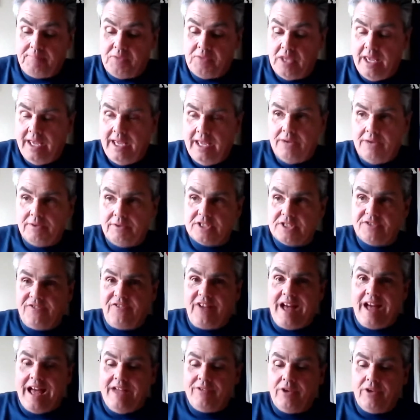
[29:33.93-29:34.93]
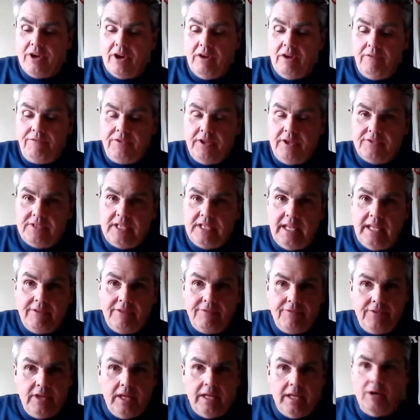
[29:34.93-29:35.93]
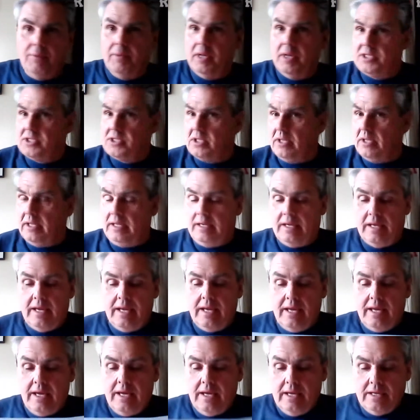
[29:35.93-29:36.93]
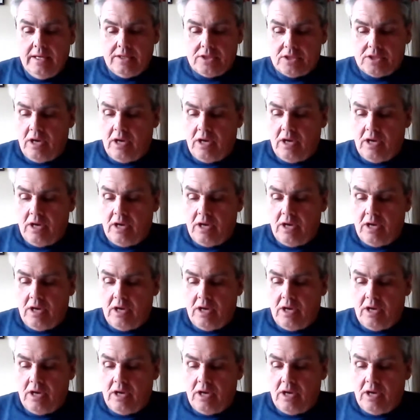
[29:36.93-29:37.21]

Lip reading: The new one's probably going to be 325. The center field will be 326.